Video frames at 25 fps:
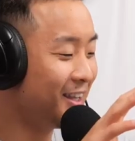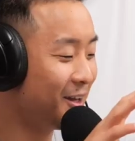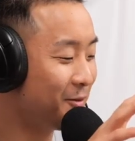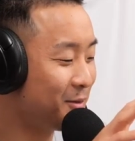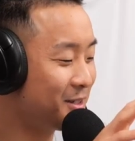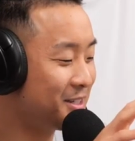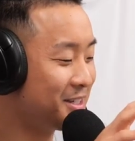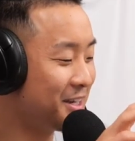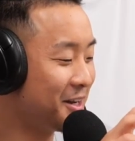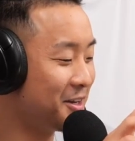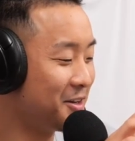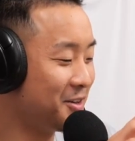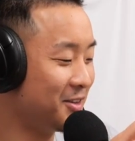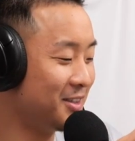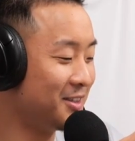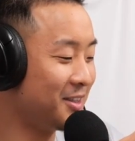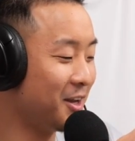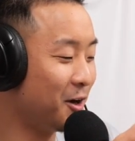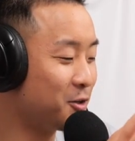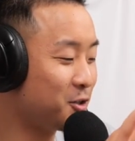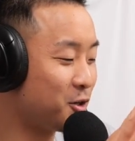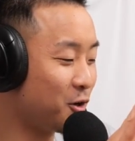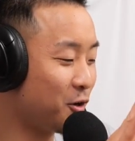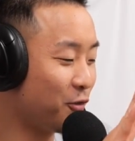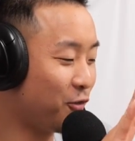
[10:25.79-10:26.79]
me tell you those
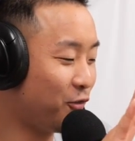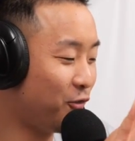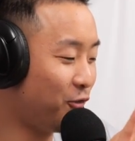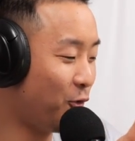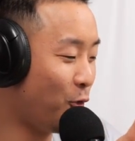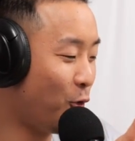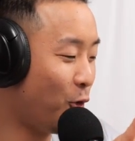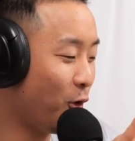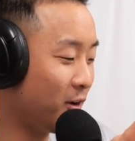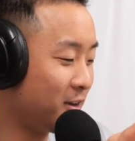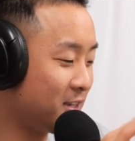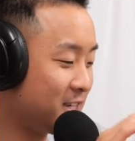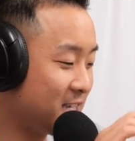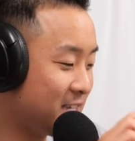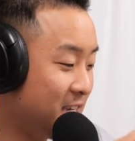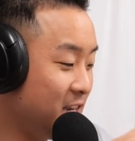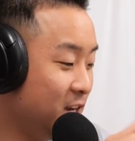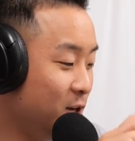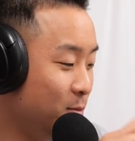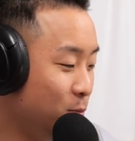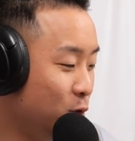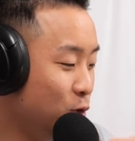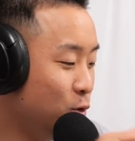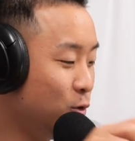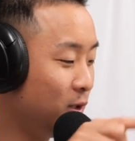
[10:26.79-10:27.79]
are four
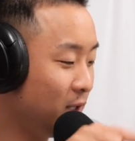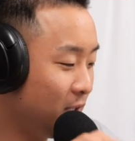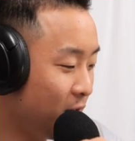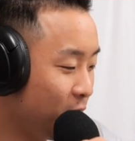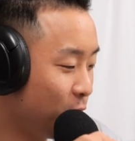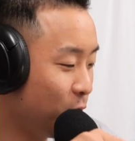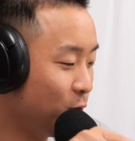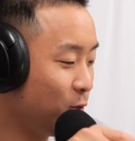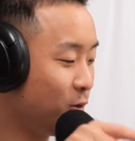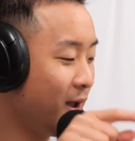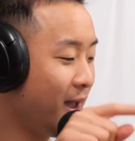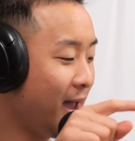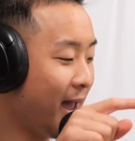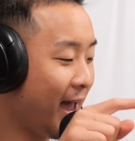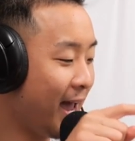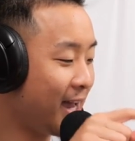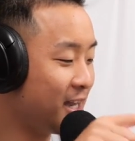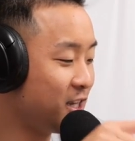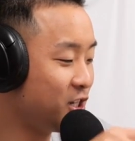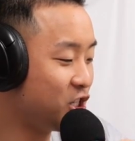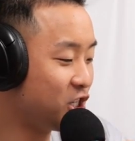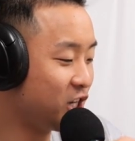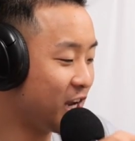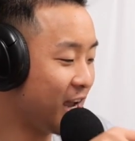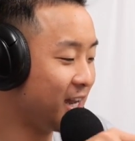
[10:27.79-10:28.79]
simu liu and
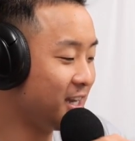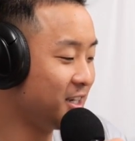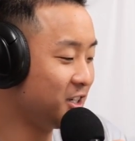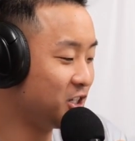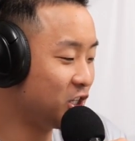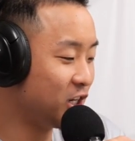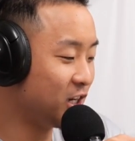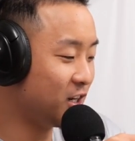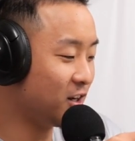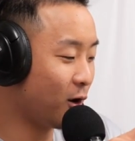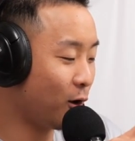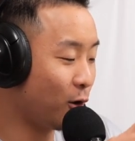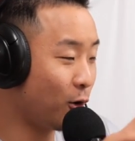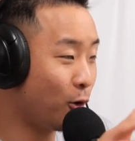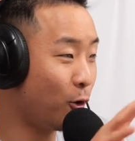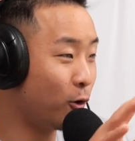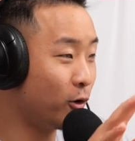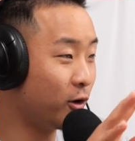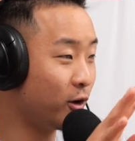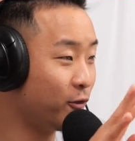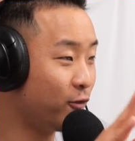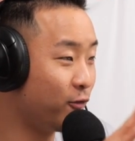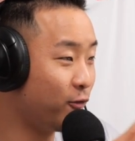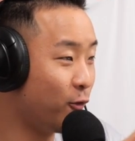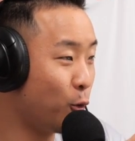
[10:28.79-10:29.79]
shang chi are already
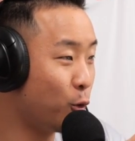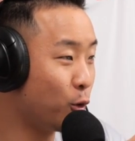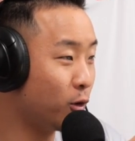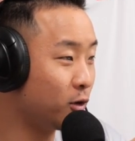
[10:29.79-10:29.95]
four